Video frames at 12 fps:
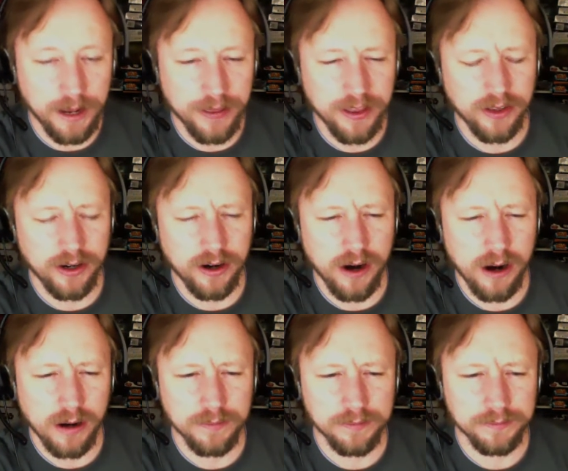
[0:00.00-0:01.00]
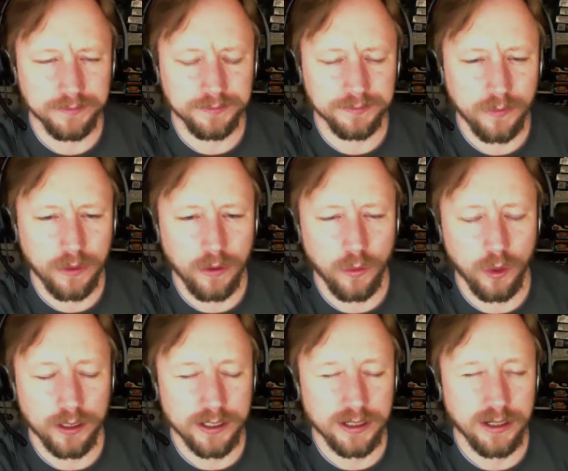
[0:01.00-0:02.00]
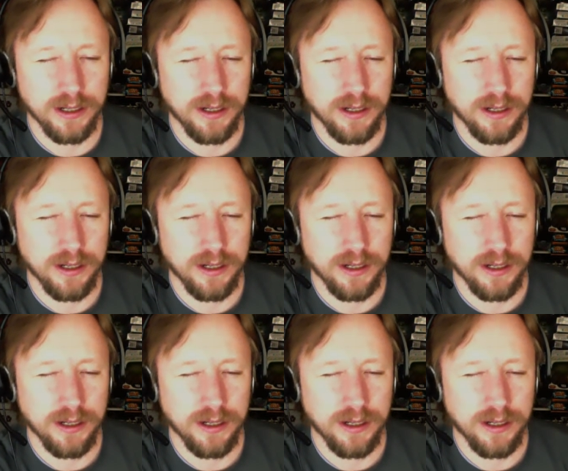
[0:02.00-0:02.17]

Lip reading: think there are what?